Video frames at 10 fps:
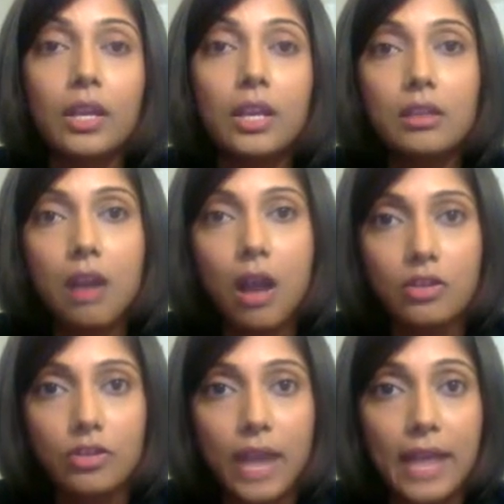In
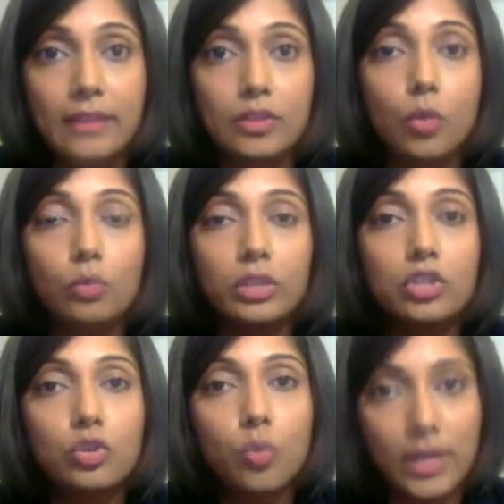contrast, only
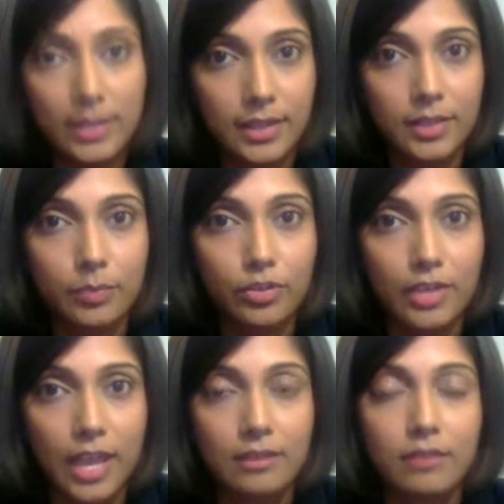
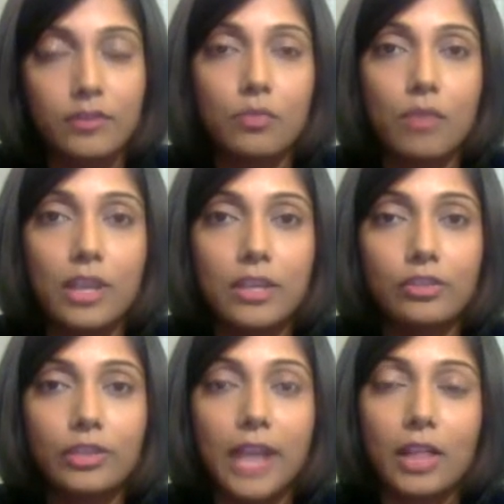26% of the
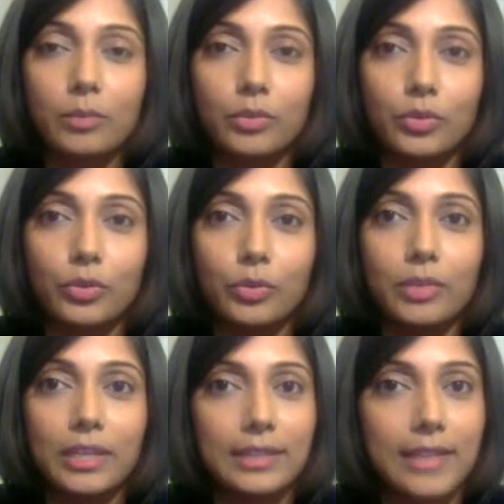regular caliber group
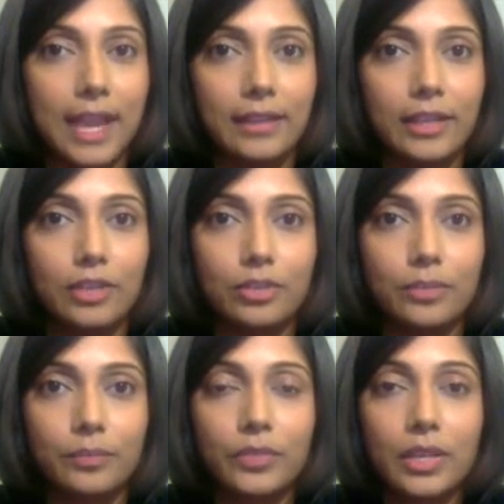needed
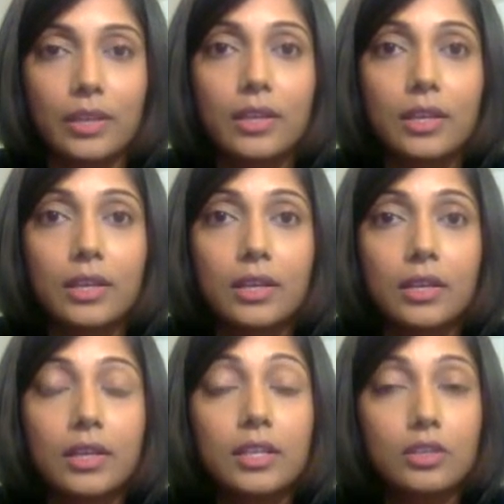dilation.
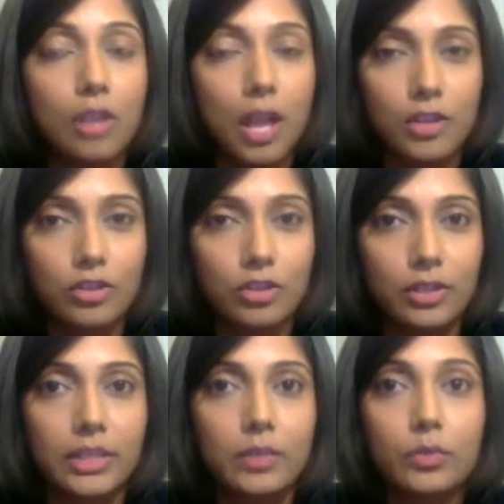
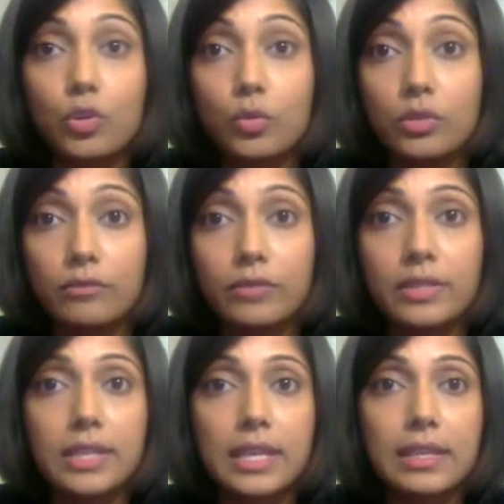Histologically, there was no
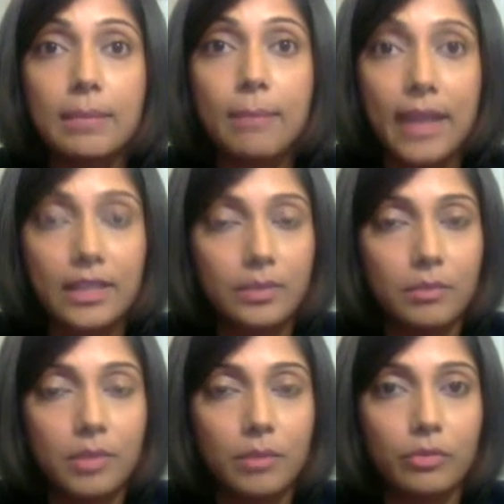difference in the maximum
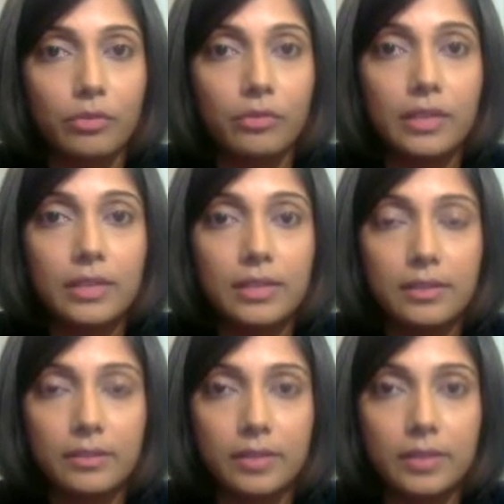number of
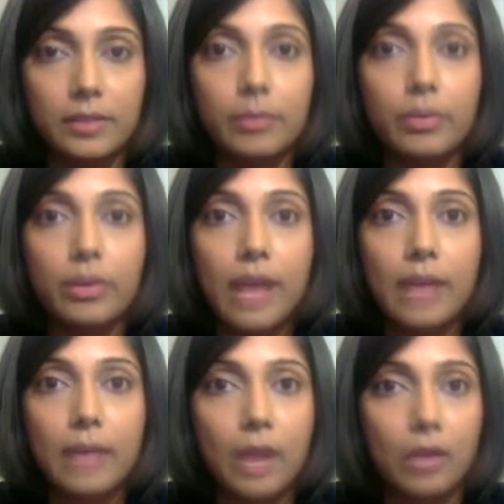eosinophils per high
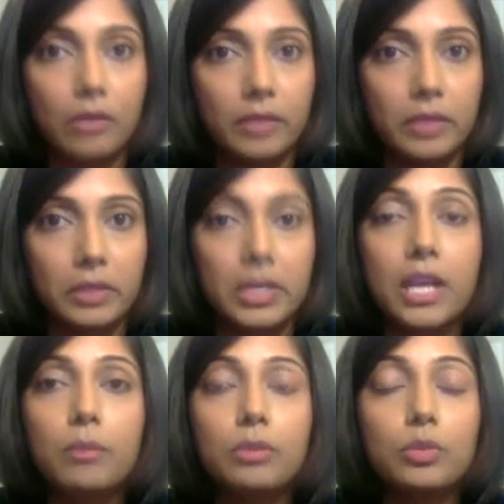power field
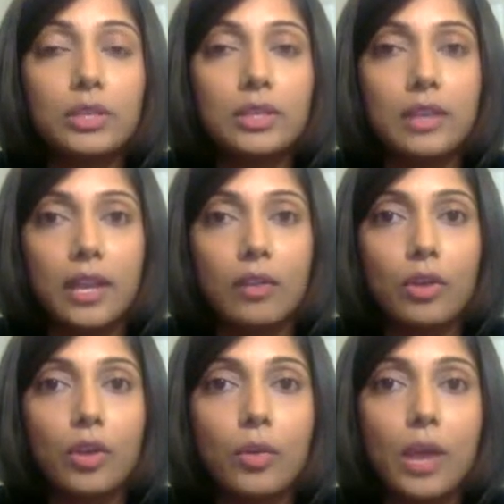between the
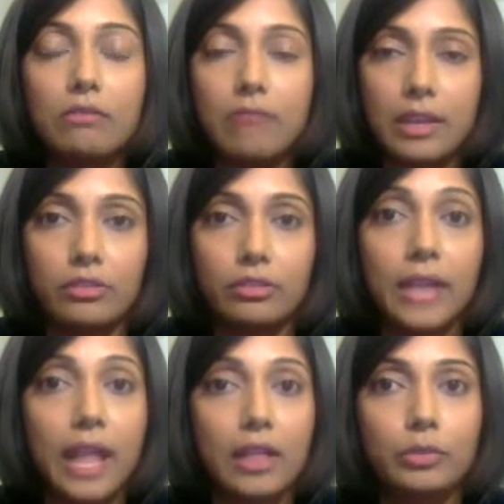narrow and regular
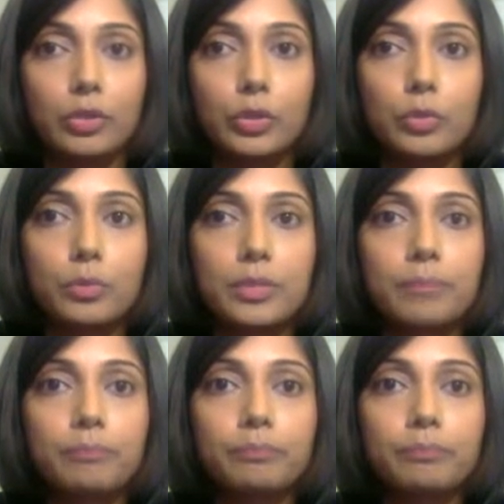caliber groups.